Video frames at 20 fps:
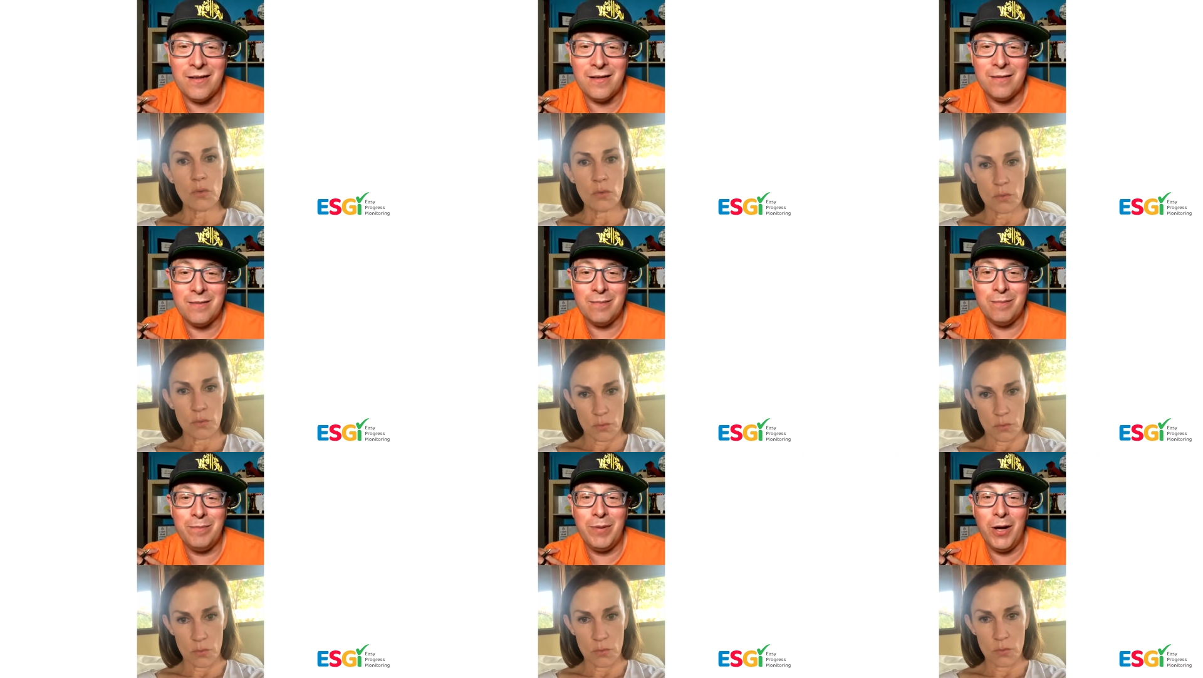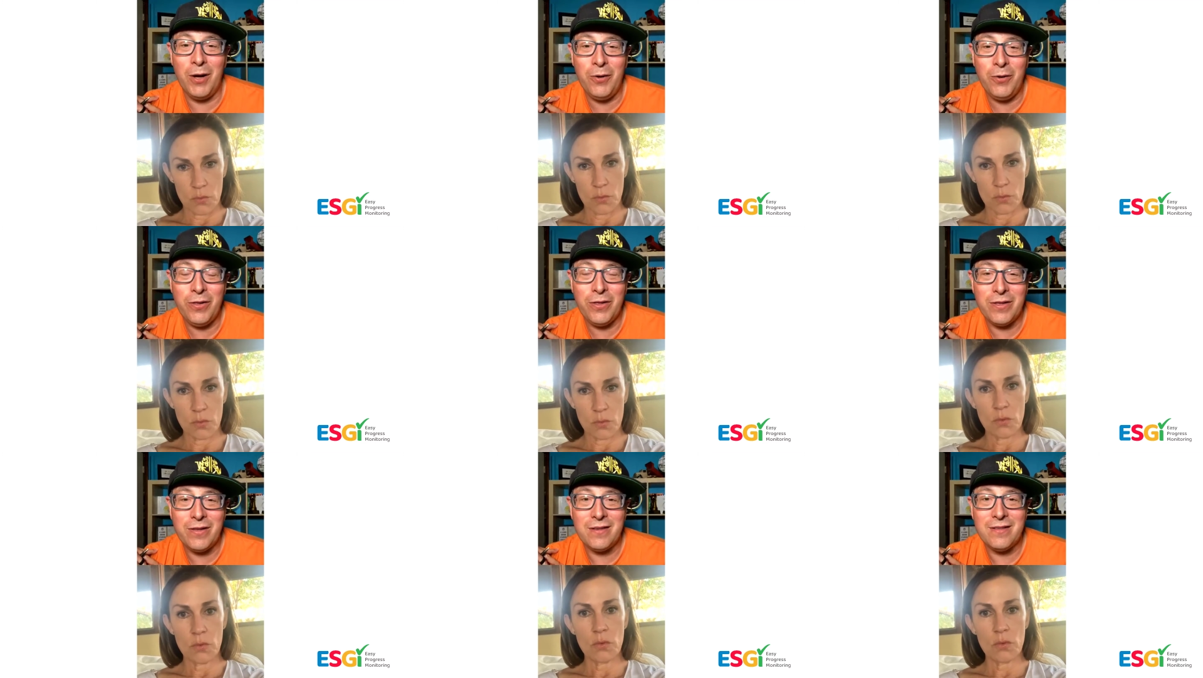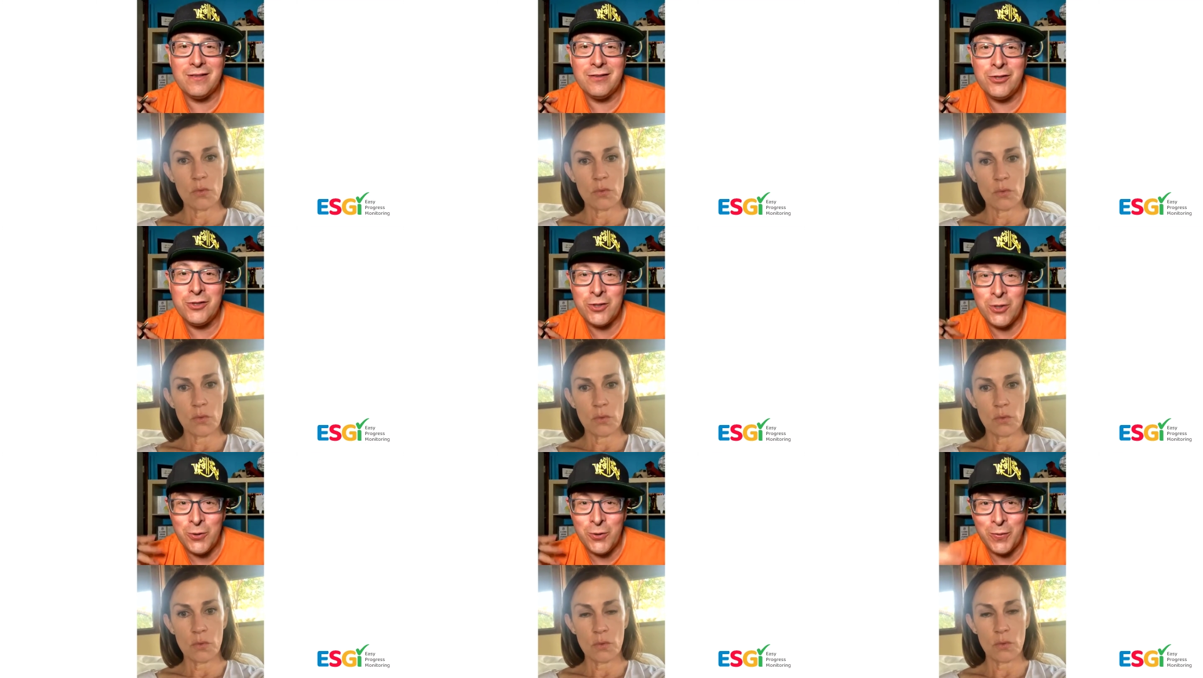Speaker 1: both
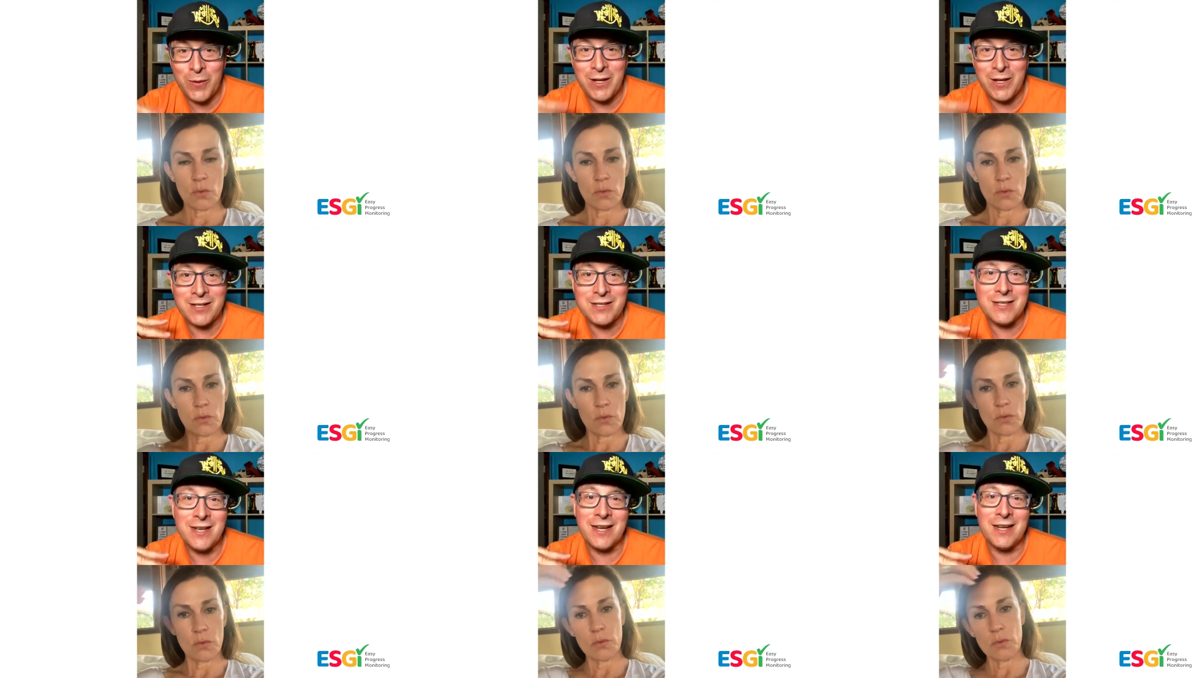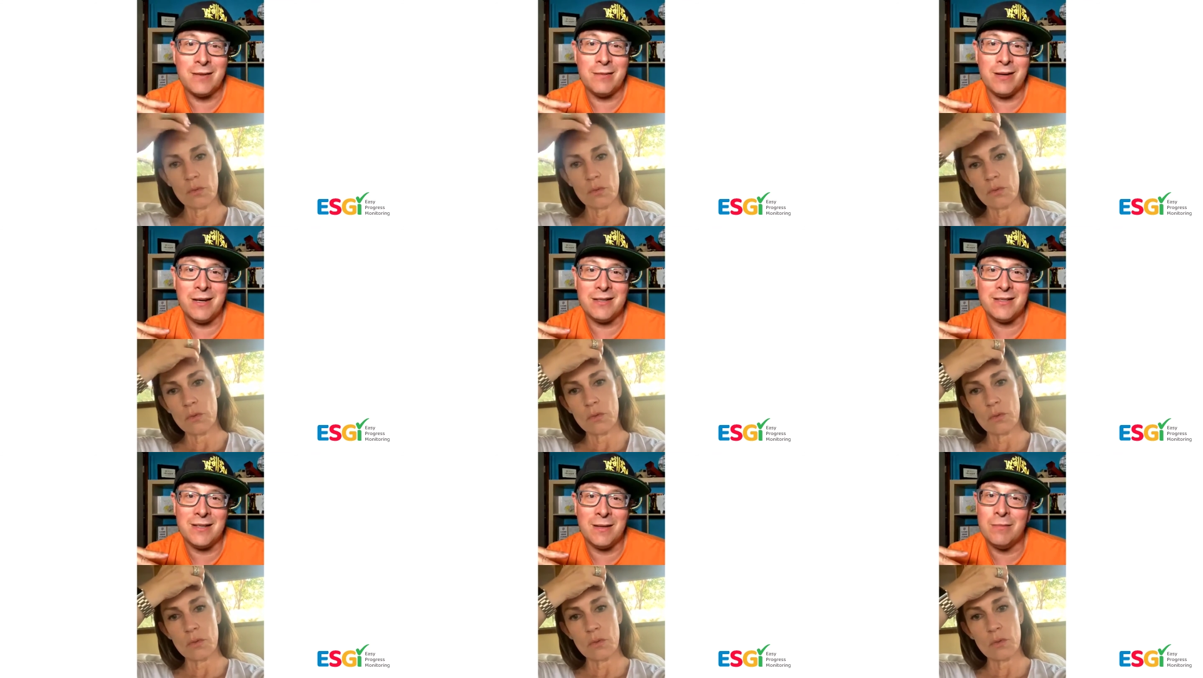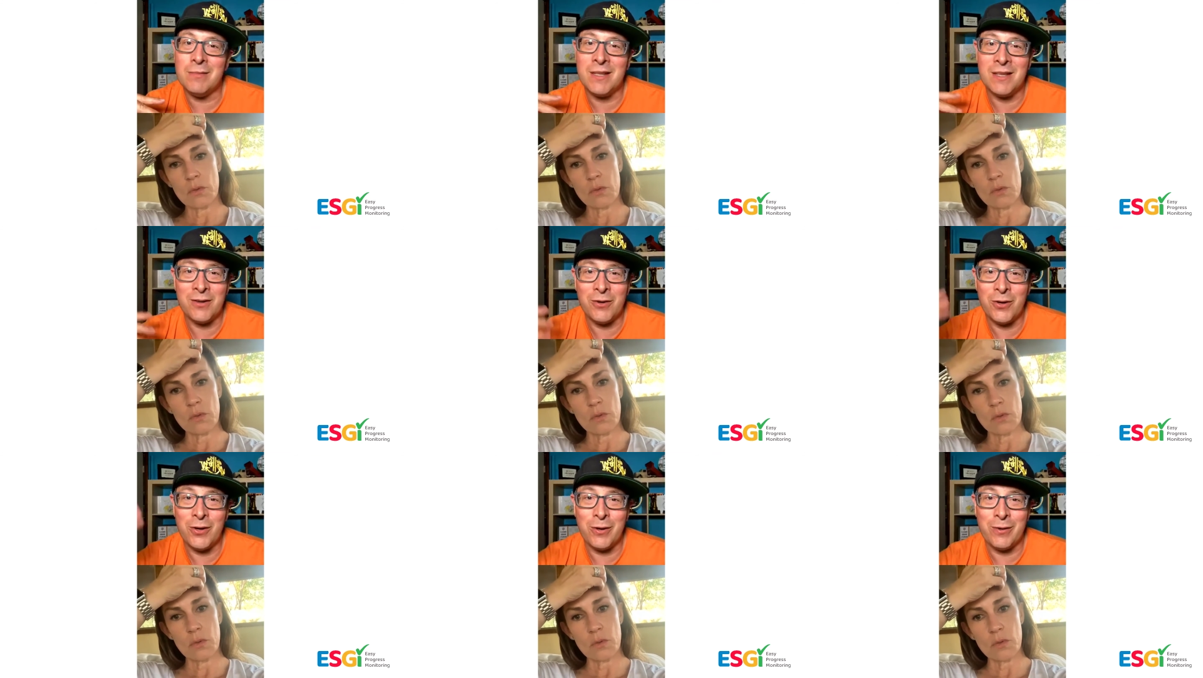super excited about something going on
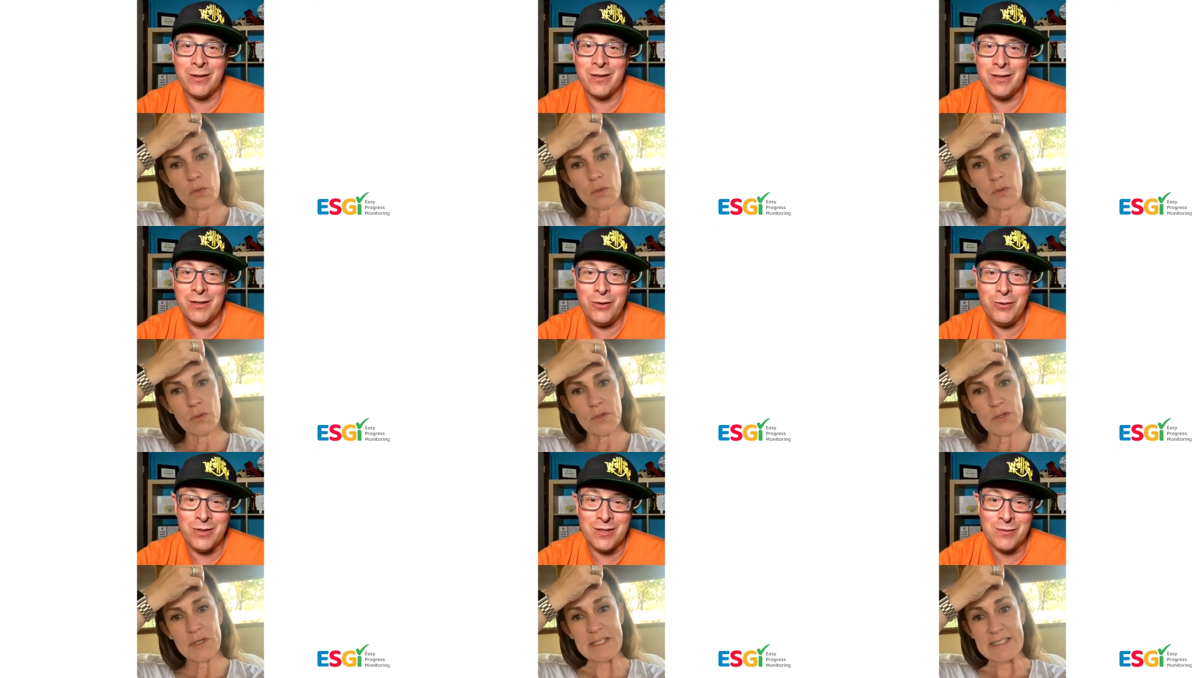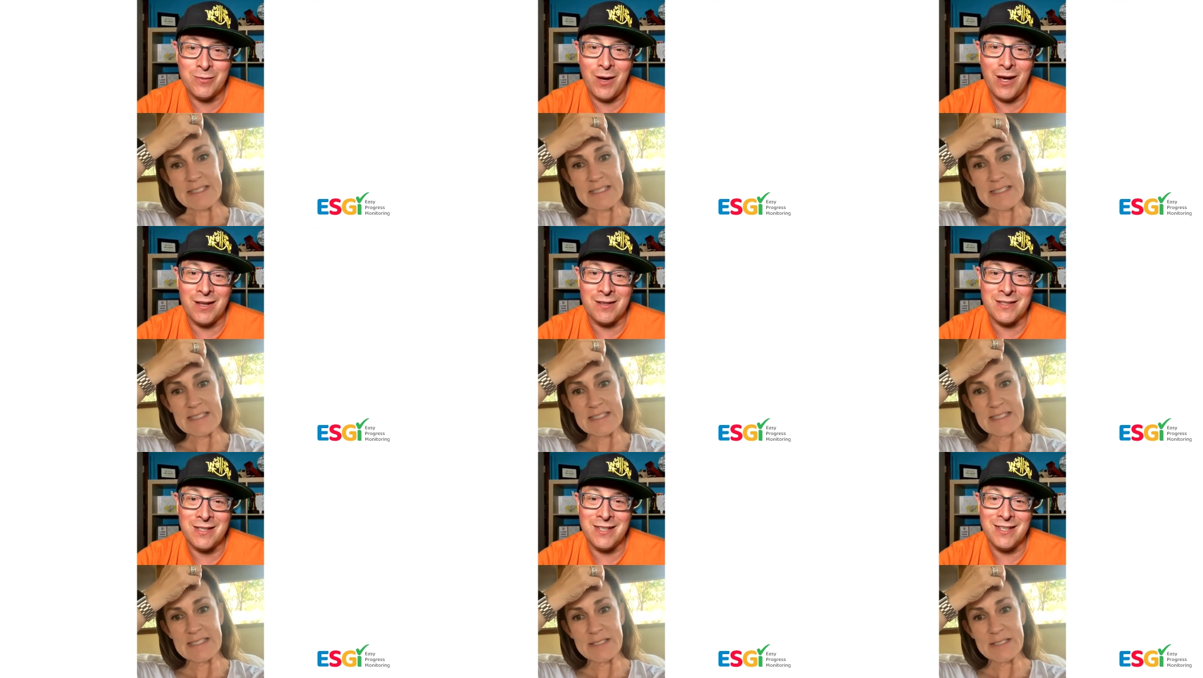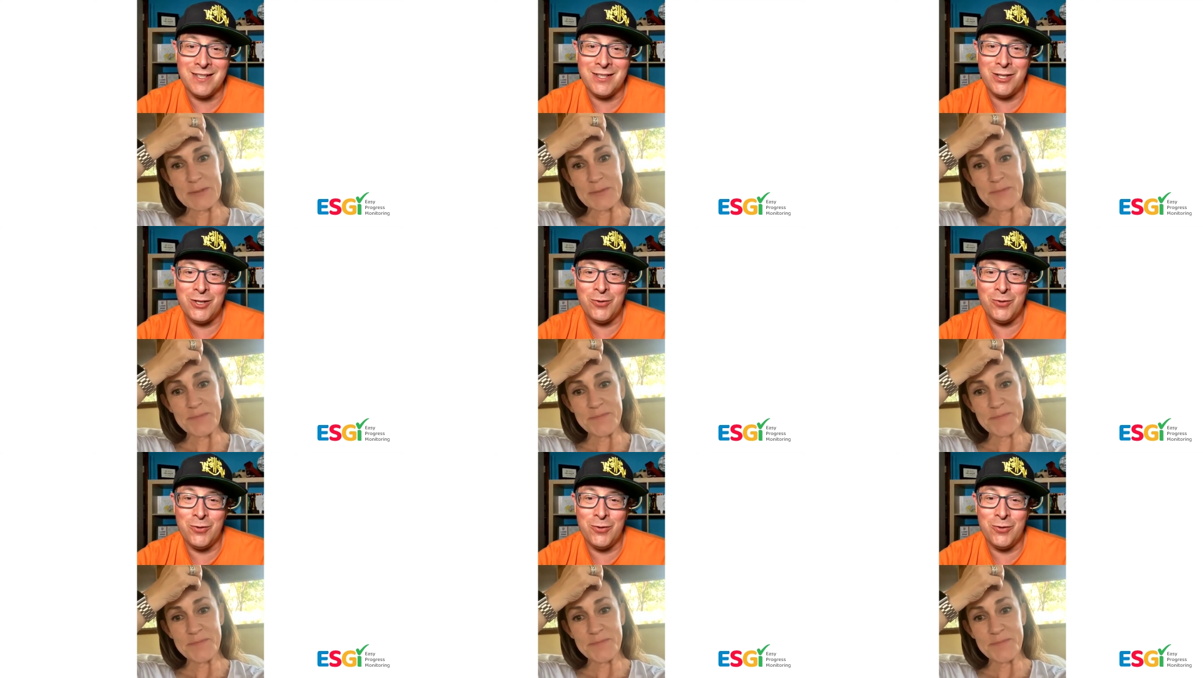with you as well. Did you,